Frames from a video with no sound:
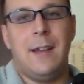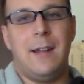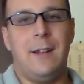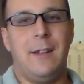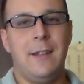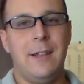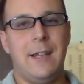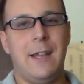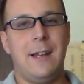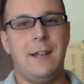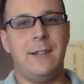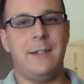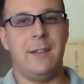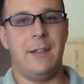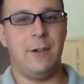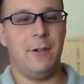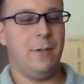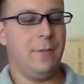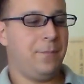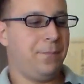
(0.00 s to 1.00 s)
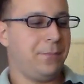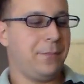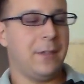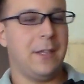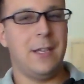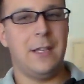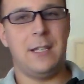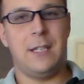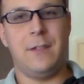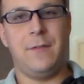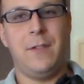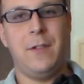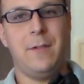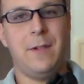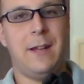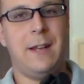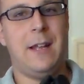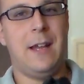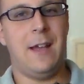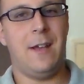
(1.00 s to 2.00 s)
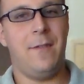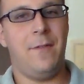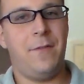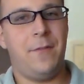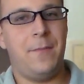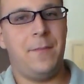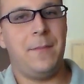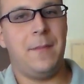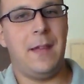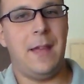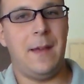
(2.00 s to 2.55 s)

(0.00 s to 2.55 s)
And all you gotta do is if you run out of